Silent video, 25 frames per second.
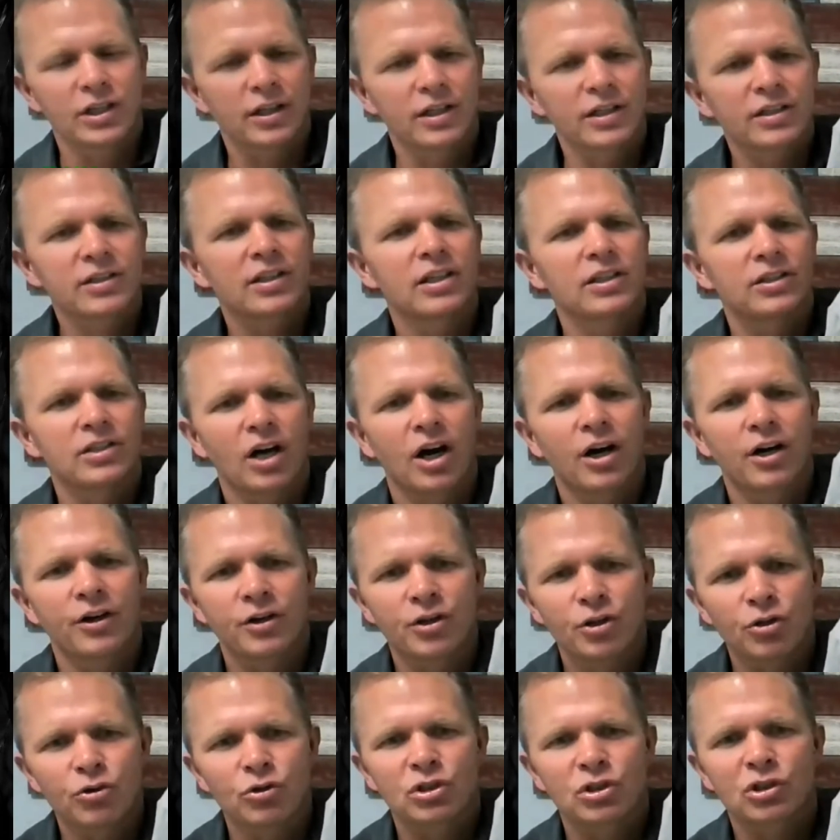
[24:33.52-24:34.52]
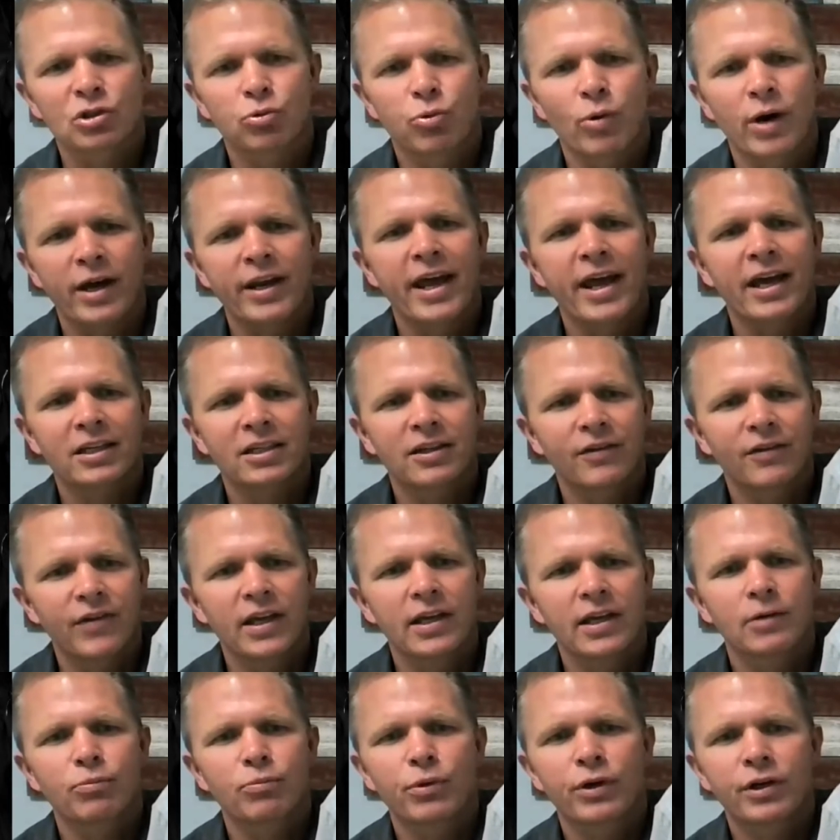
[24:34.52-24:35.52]
This is our new sweat
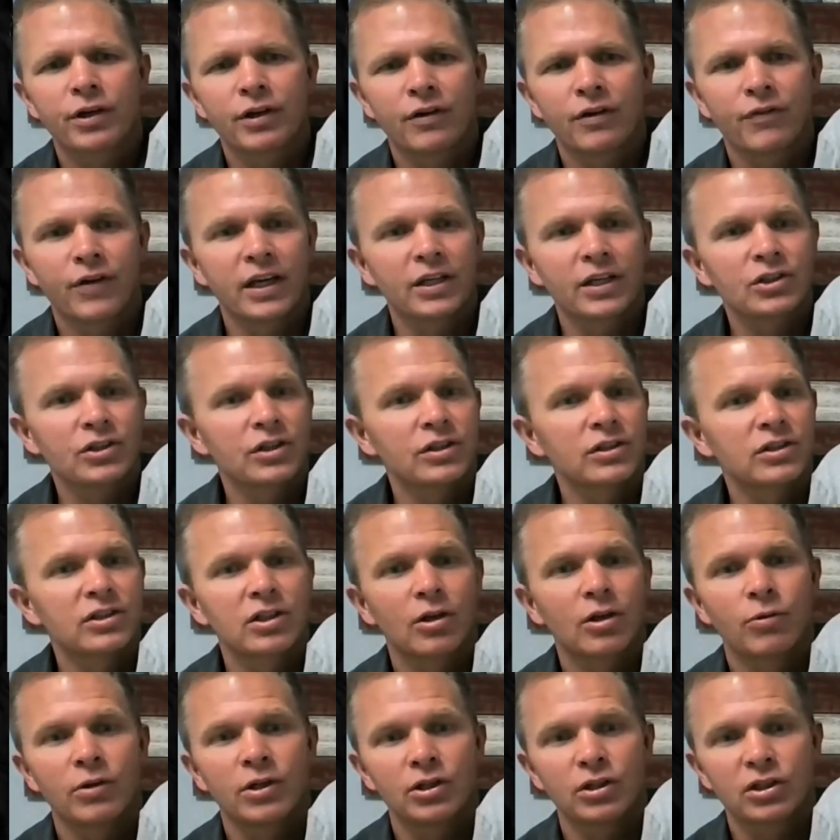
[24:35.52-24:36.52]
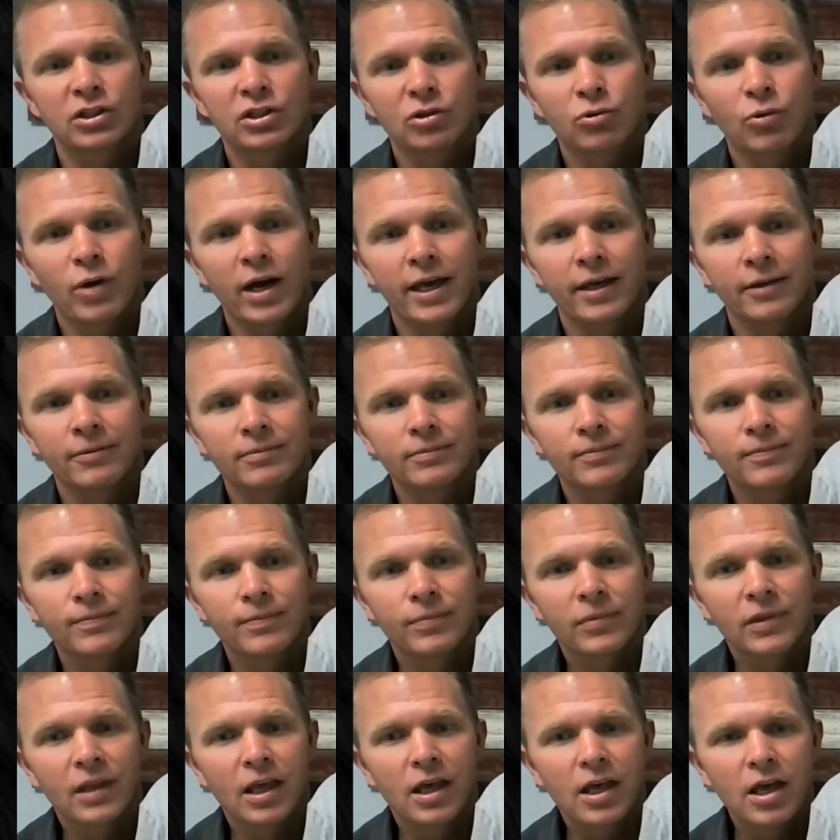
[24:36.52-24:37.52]
activated print innovation. So when you sweat,
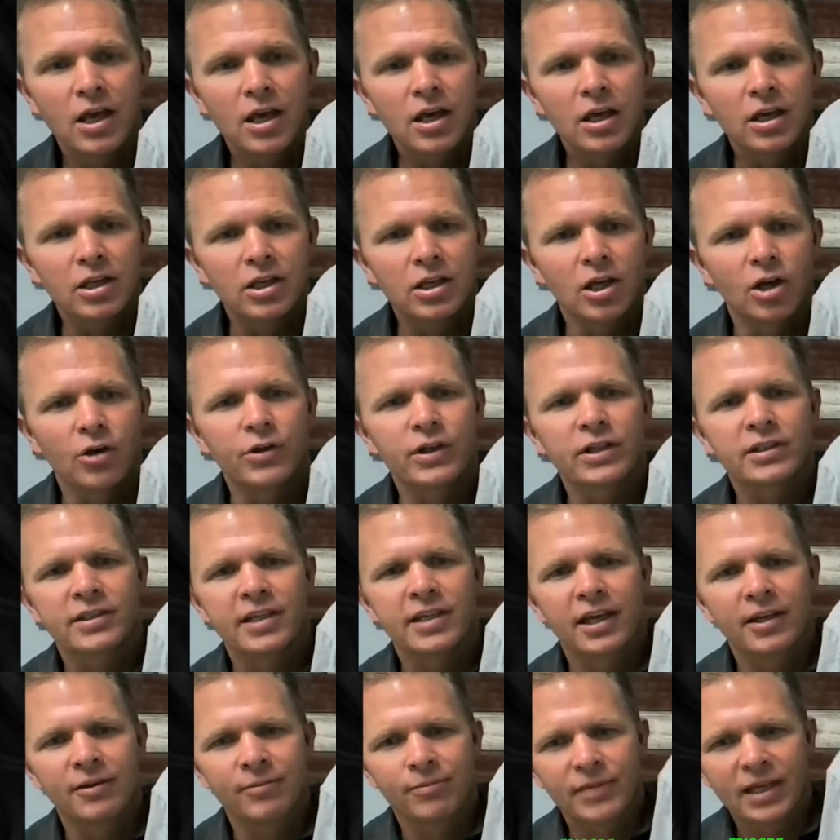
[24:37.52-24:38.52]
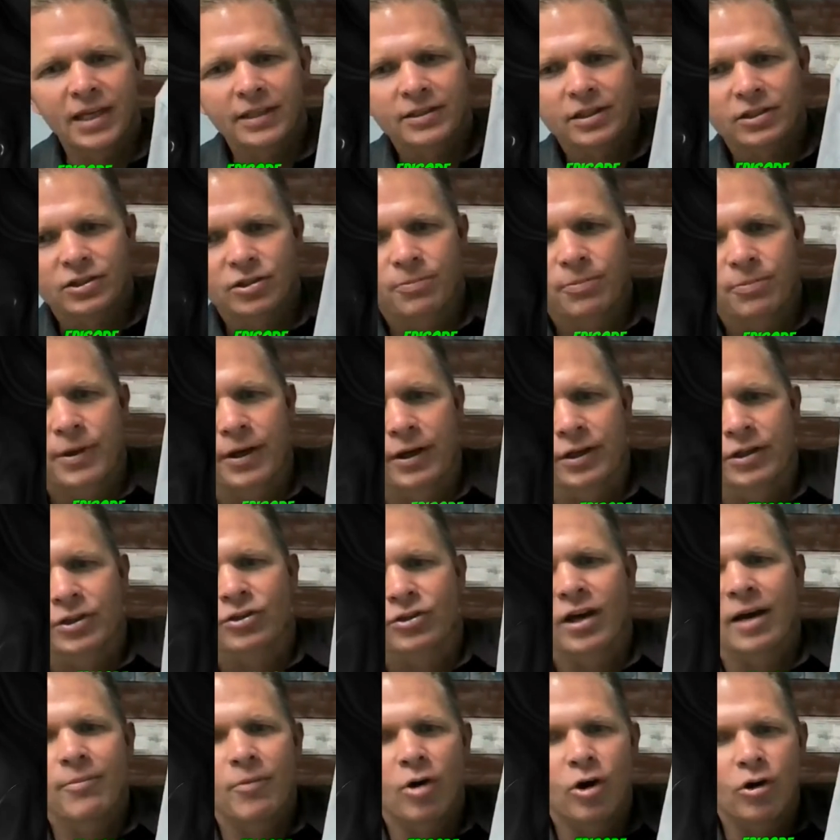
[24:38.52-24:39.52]
this hidden message appears.
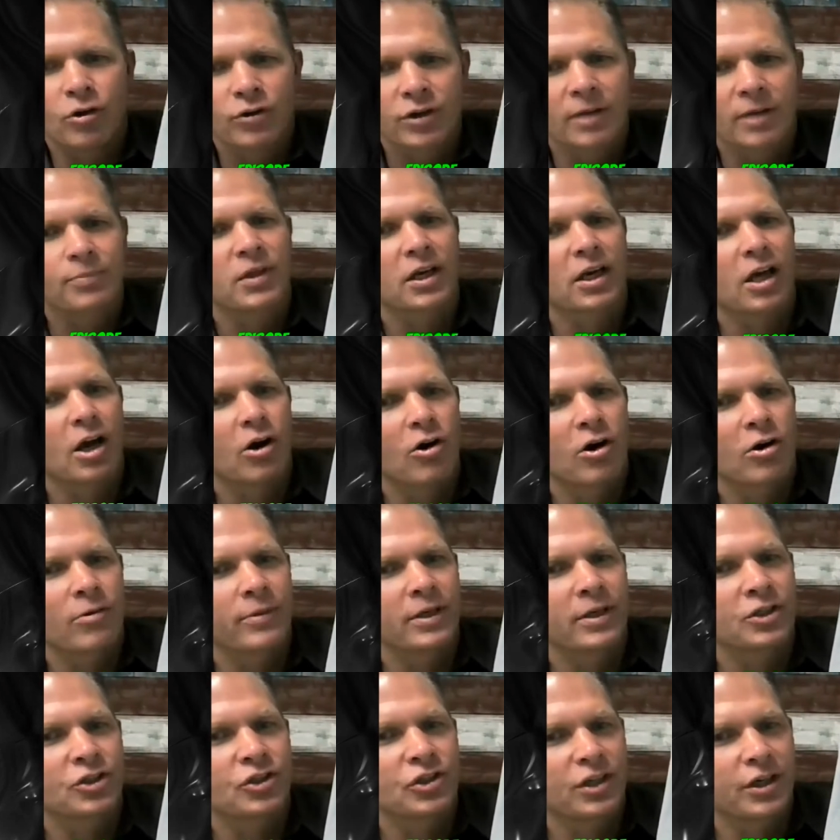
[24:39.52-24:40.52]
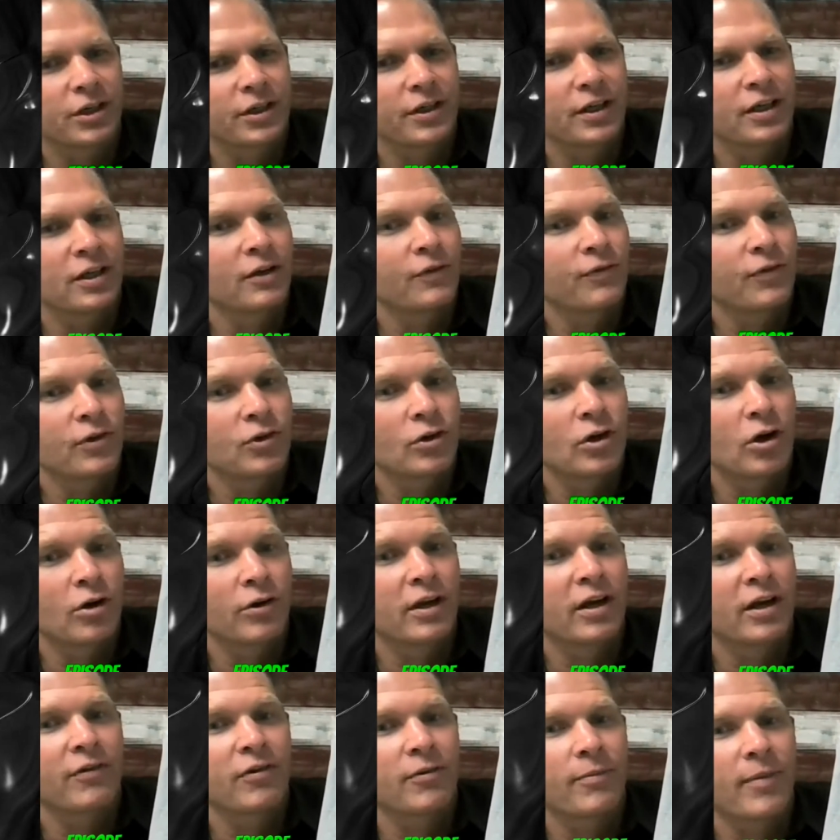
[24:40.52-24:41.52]
So I'm holding up the Go Army shirt, and if you know
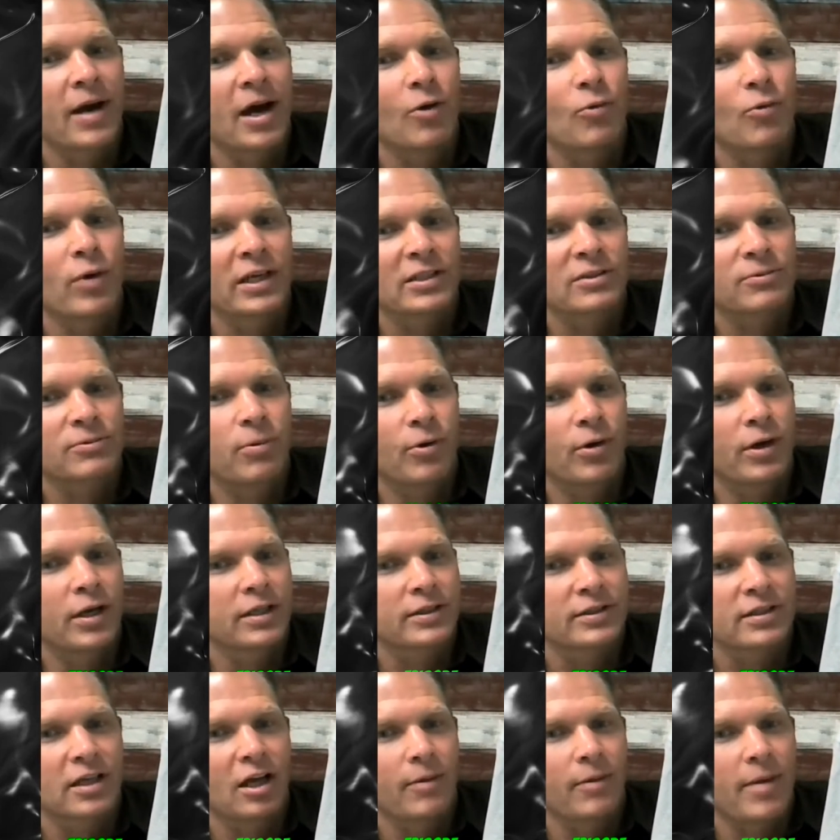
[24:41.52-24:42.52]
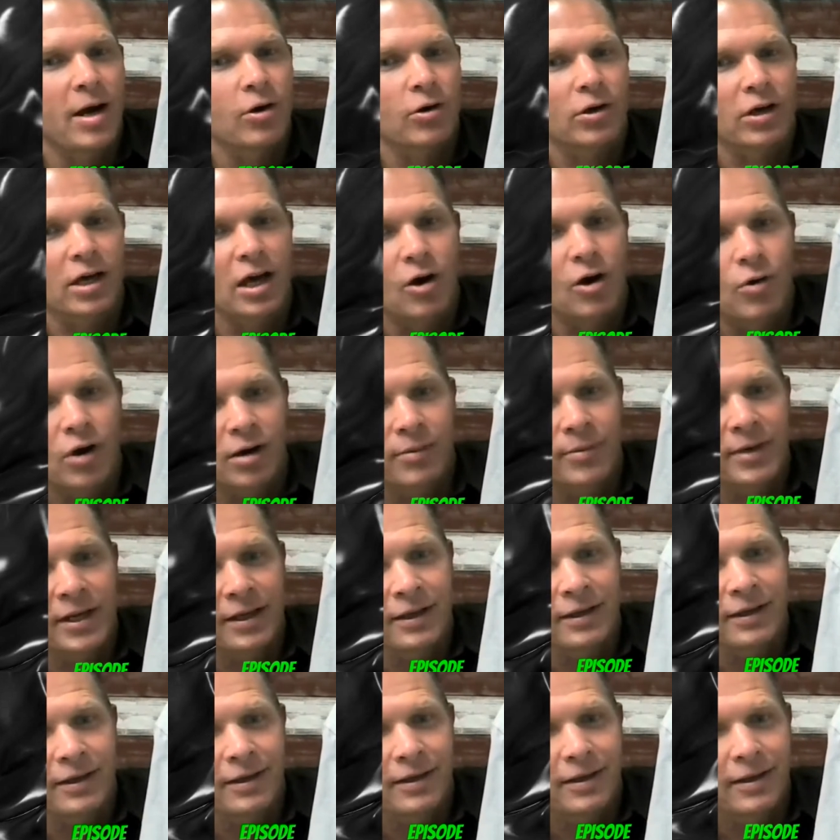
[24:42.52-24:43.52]
enough about West Point, it's all about Go
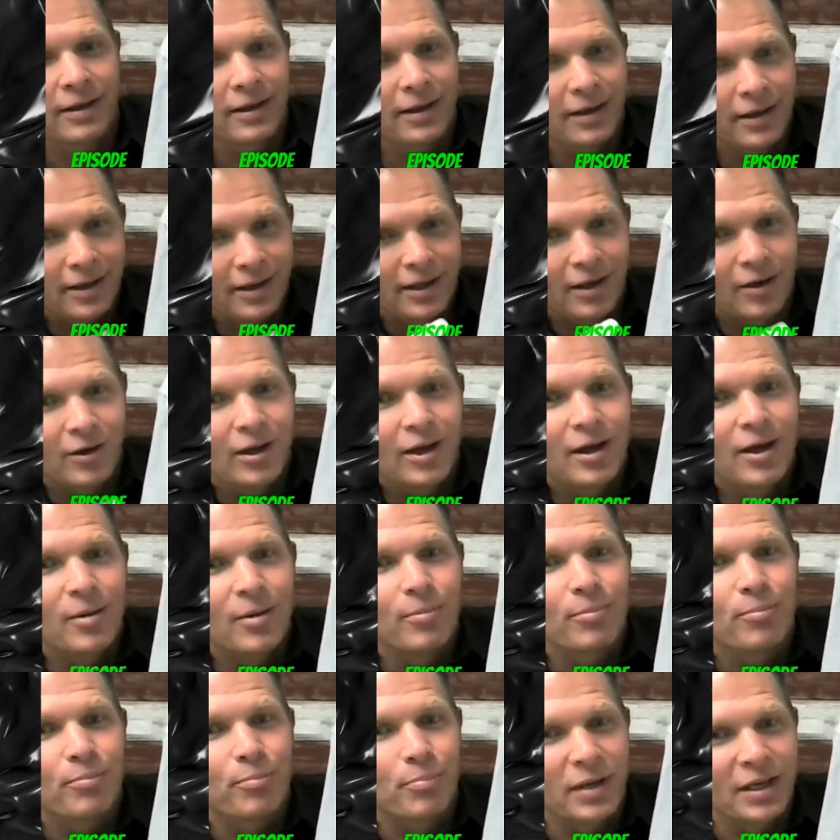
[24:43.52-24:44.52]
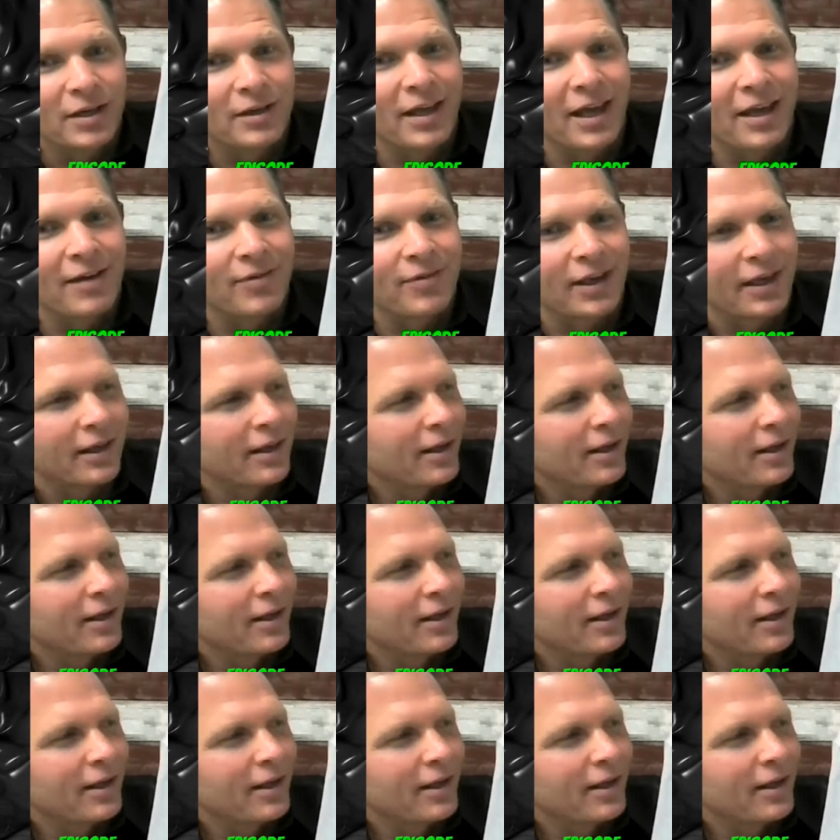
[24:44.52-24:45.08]
Army, beat Navy.